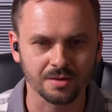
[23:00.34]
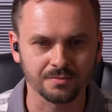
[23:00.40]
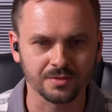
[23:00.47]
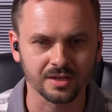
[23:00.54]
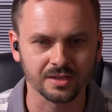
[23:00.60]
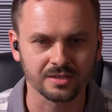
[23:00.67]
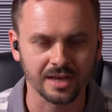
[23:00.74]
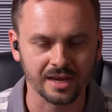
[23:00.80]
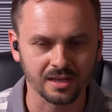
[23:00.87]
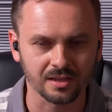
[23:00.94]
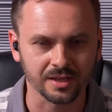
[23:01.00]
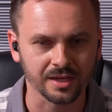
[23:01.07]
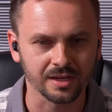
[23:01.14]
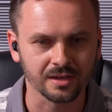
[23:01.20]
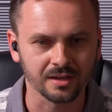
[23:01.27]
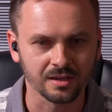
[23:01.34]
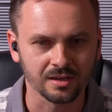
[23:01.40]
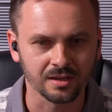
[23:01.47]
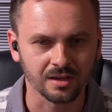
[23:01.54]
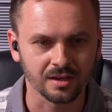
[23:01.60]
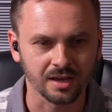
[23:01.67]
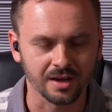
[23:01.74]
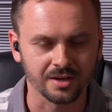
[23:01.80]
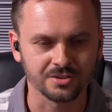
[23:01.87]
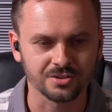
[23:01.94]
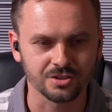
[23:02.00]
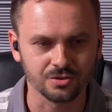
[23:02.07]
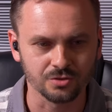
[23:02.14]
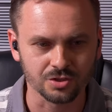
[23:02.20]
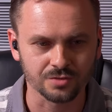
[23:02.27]
something daily and
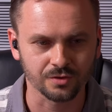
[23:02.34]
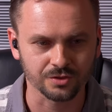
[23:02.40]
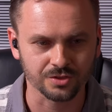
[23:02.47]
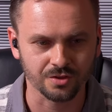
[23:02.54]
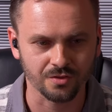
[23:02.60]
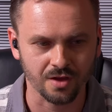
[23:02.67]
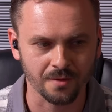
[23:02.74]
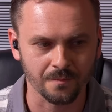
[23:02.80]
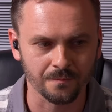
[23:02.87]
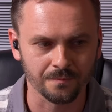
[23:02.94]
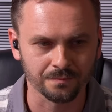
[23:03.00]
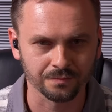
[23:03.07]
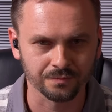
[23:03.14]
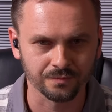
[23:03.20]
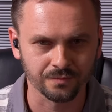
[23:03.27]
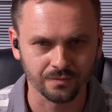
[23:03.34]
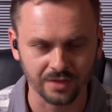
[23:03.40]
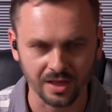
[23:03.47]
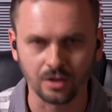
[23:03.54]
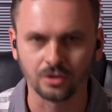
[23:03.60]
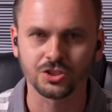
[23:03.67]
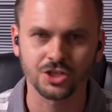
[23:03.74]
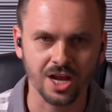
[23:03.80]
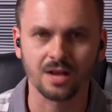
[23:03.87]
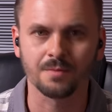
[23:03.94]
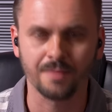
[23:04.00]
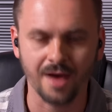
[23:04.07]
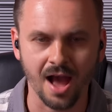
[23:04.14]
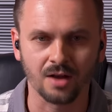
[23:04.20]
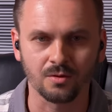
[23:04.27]
it's useful to them, they'll
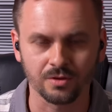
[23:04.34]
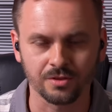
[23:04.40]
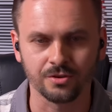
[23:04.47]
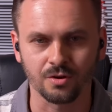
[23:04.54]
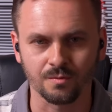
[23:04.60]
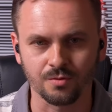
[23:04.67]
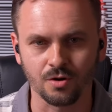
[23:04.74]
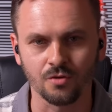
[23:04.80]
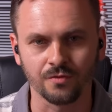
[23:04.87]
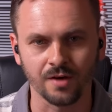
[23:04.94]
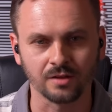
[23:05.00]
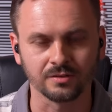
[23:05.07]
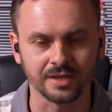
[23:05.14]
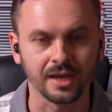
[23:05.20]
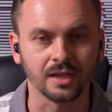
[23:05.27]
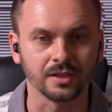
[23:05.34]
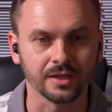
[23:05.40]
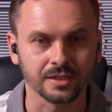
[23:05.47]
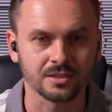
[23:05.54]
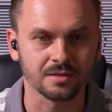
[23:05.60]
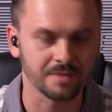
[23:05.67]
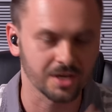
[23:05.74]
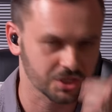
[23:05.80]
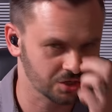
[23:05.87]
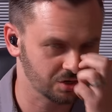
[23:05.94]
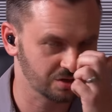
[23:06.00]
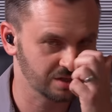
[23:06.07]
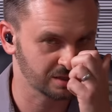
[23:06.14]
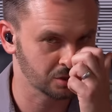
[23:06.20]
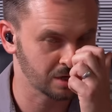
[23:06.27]
check back with your profile daily to make
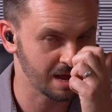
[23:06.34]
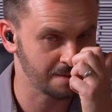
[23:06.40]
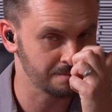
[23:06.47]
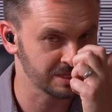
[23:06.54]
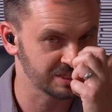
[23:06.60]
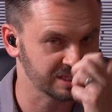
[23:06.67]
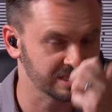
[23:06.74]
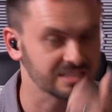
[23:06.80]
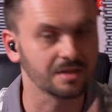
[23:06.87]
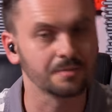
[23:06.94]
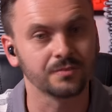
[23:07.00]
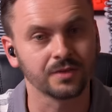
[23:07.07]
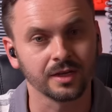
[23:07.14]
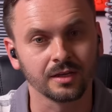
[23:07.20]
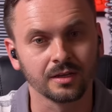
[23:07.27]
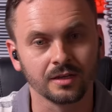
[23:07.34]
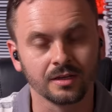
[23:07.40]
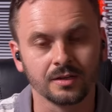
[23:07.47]
sure that they're not missing something